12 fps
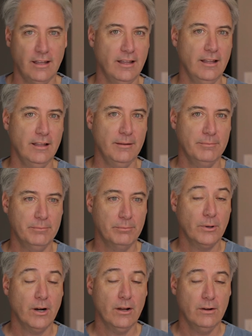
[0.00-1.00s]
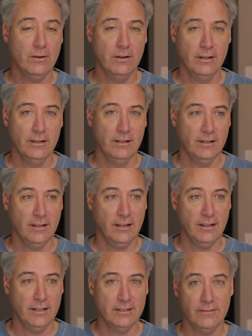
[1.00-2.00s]
um, Pro,
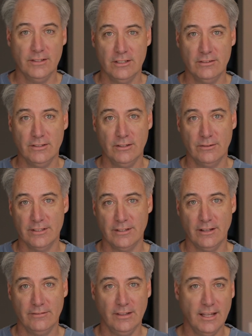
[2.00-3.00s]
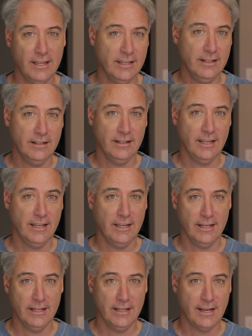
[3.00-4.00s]
uh, DaVinci Resolve Lite,
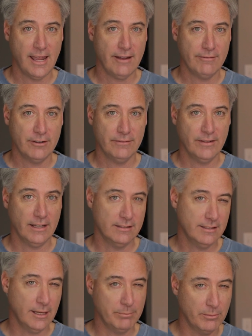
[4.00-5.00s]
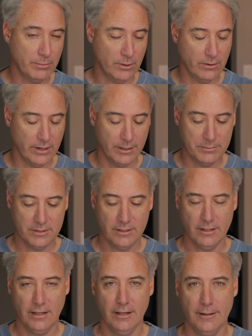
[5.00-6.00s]
and After Effects type of
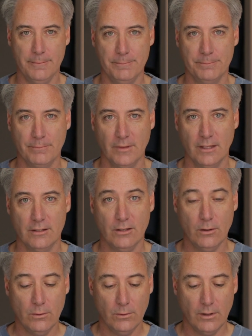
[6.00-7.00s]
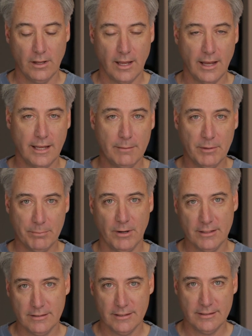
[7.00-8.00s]
programs. Um, so I got my
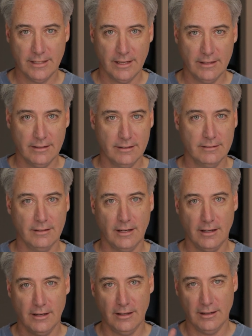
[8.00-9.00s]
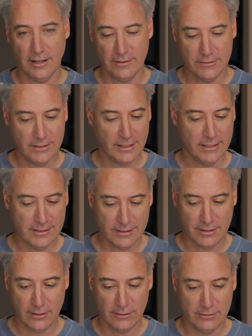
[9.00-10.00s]
parts list together. Uh, I've set it in
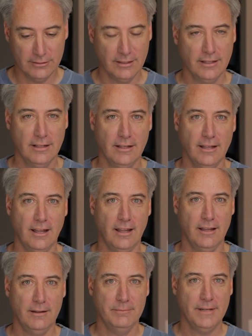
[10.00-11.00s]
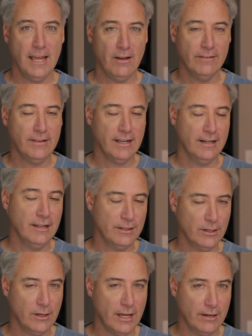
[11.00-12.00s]
stone. Um, now I've got
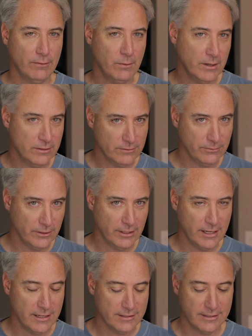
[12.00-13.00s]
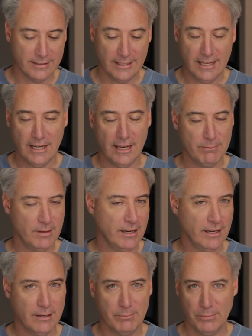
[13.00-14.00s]
another kind of question for you guys because again, I am
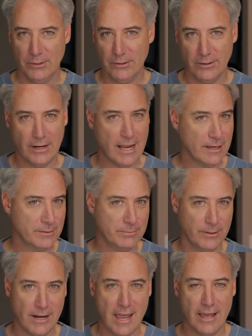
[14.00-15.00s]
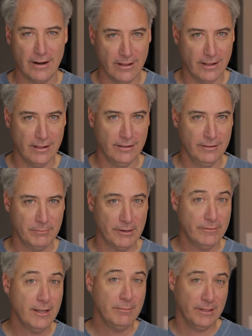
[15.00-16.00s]
not a computer expert at all. My
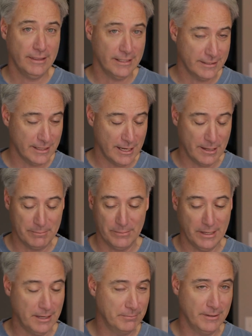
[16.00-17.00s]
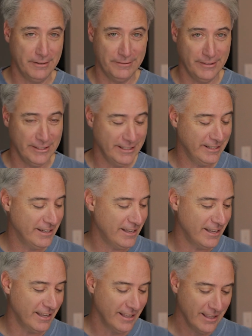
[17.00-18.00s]
family thinks I am, but I'm definitely
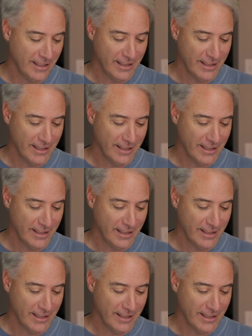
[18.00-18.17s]
not.